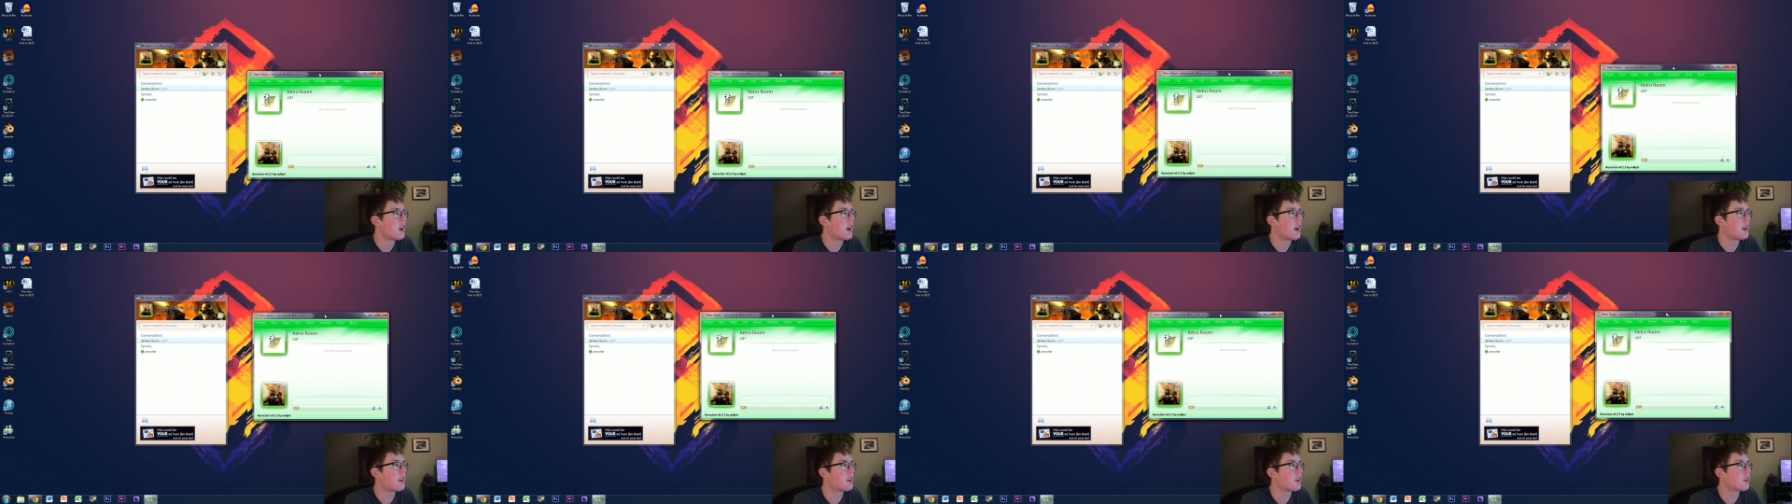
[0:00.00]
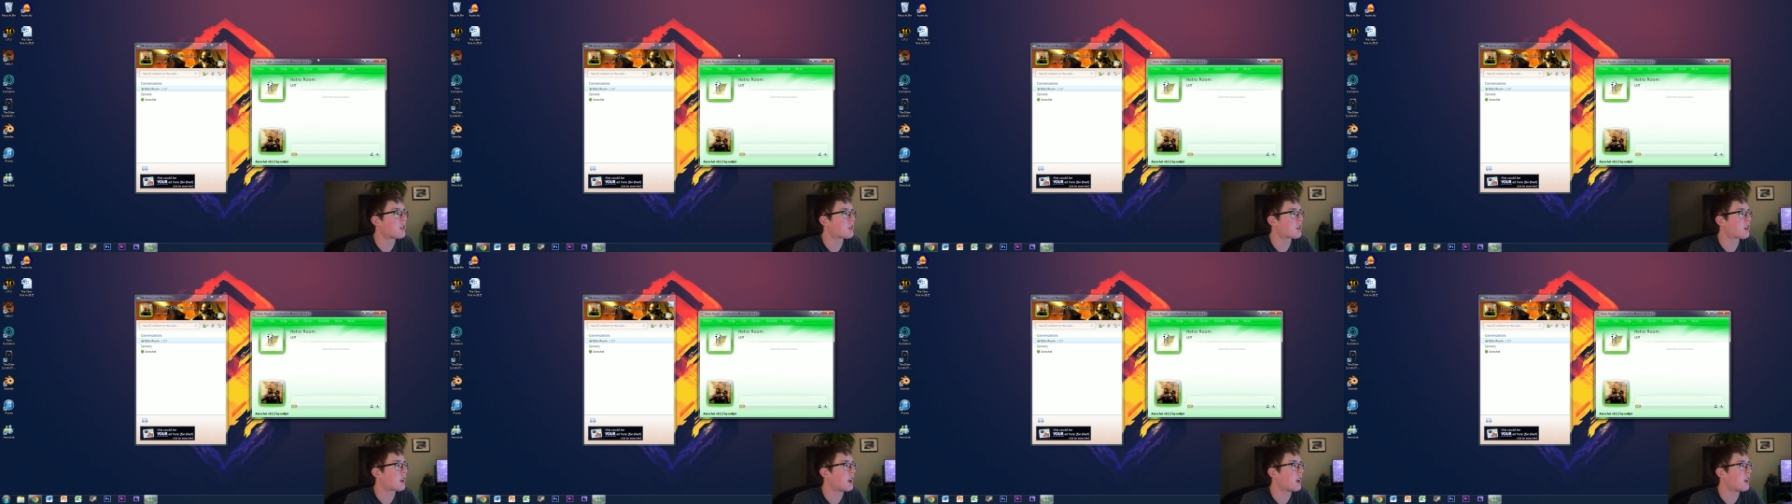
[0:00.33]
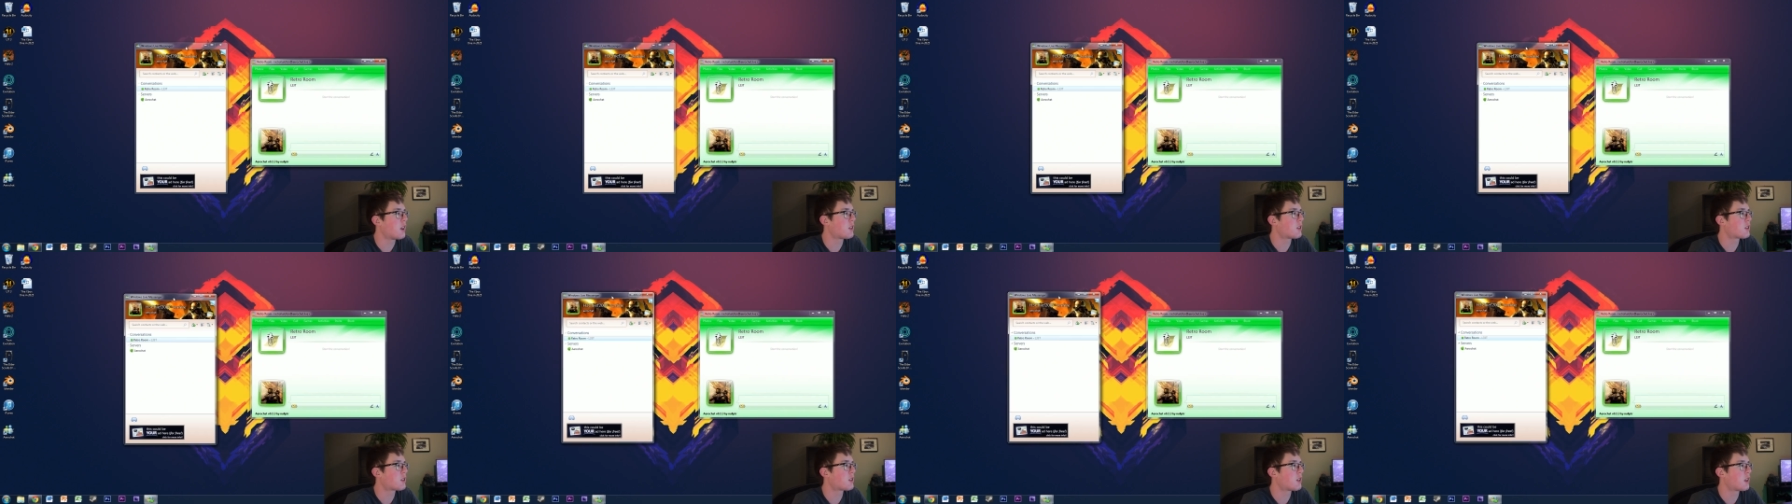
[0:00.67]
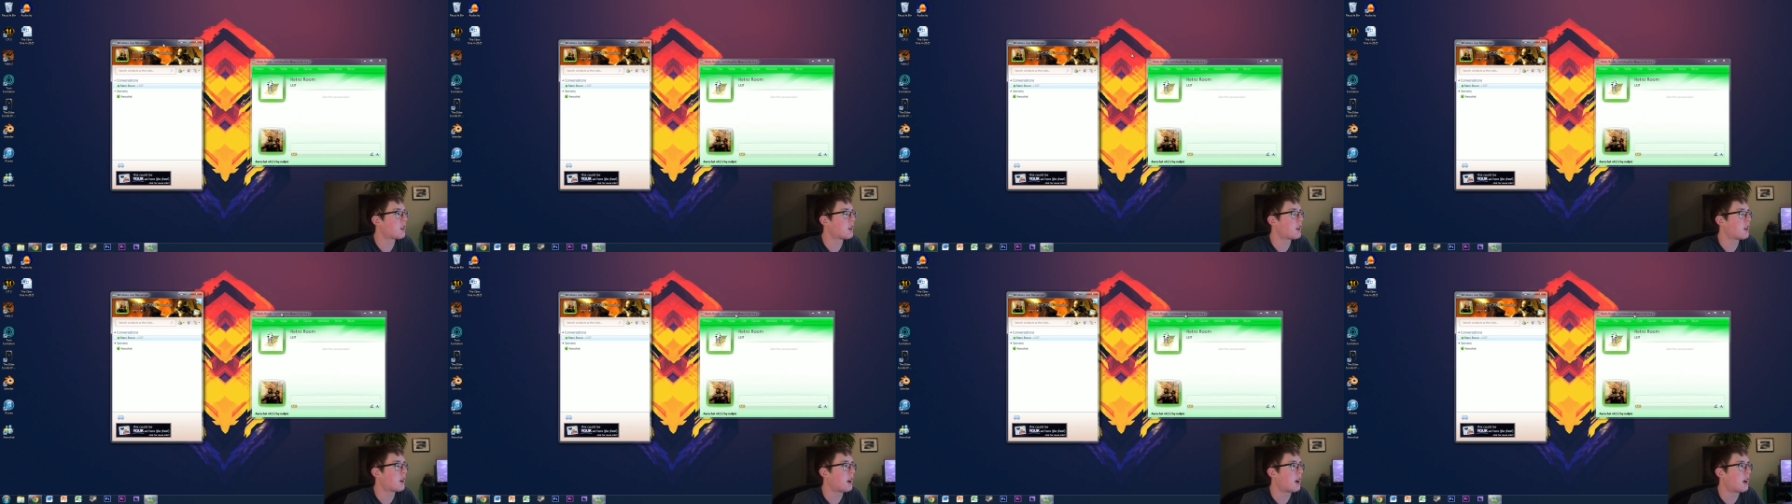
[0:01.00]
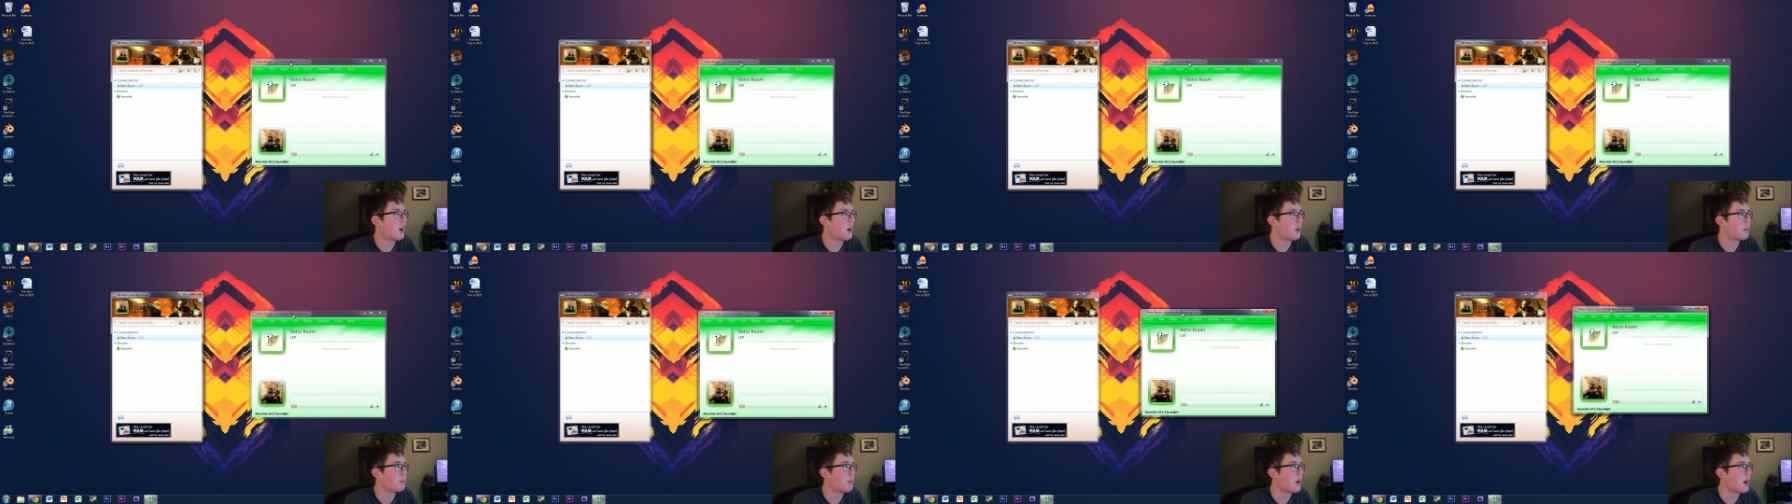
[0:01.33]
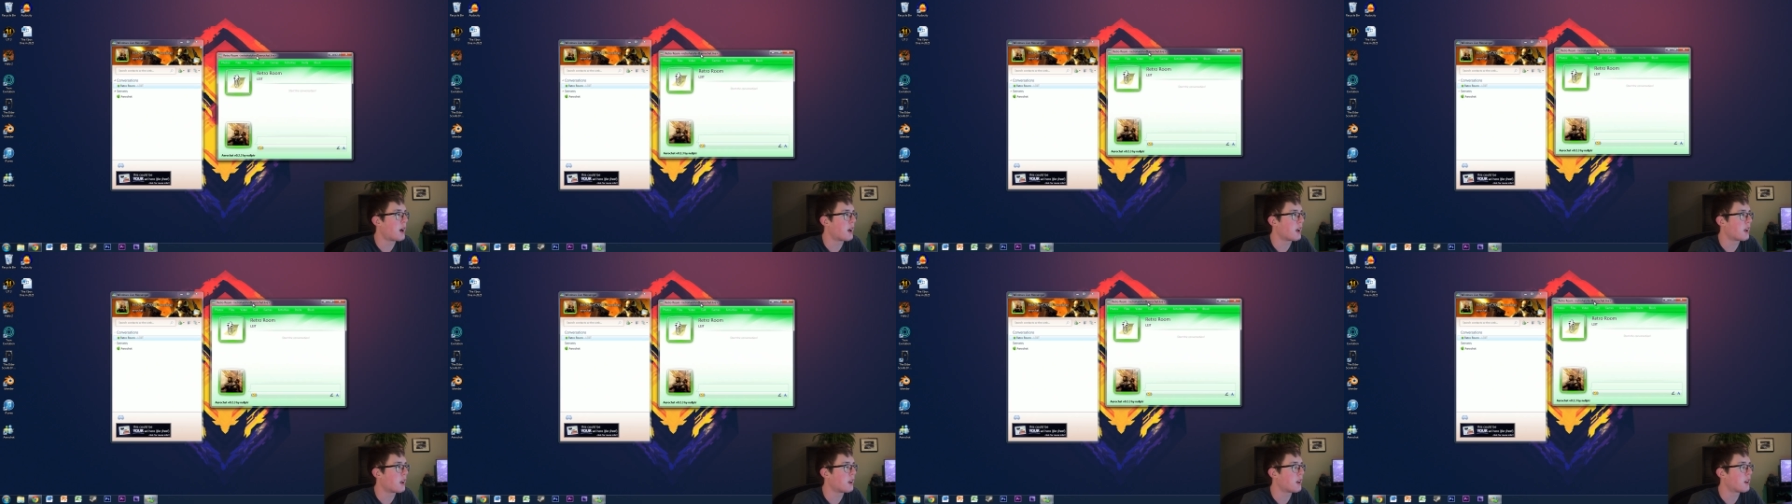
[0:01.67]
In this case,
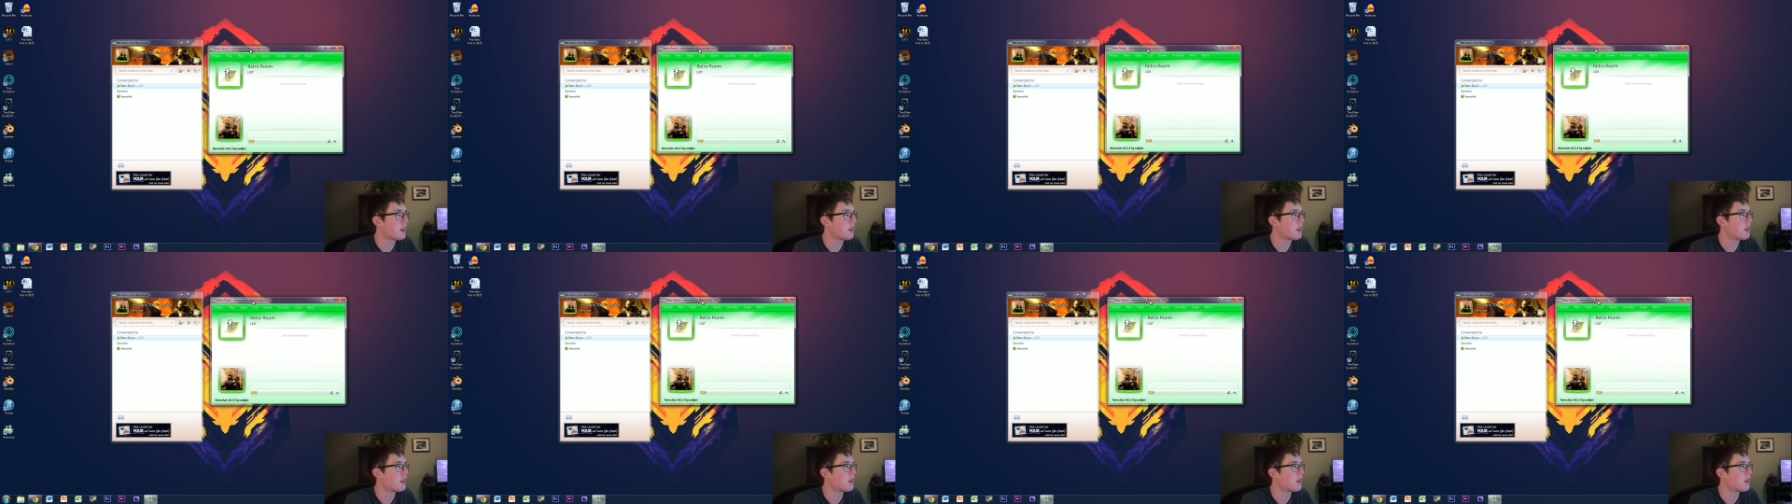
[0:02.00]
my